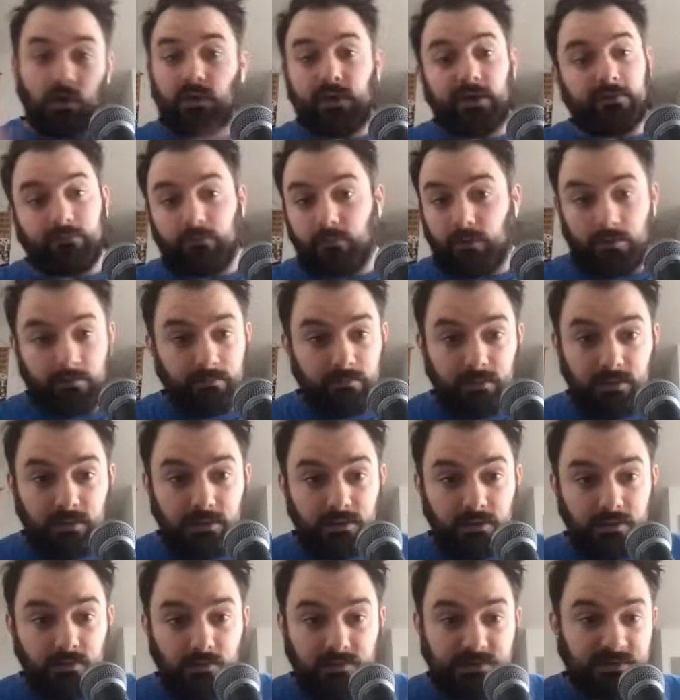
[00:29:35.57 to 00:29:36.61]
that for him,
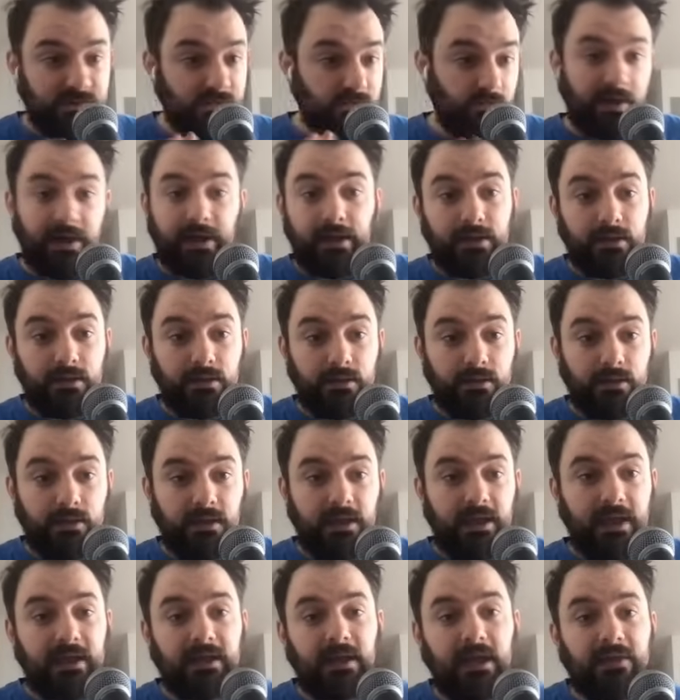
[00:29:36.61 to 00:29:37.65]
which is great.
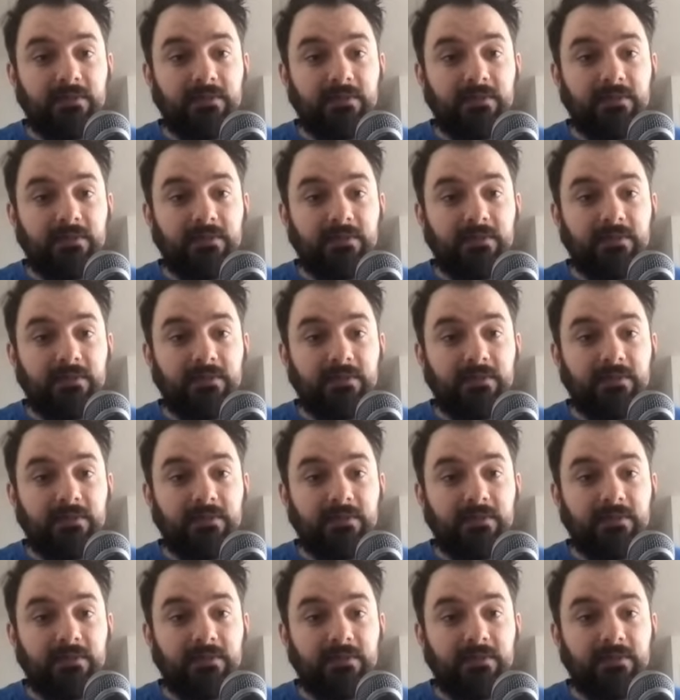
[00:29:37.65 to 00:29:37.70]
And I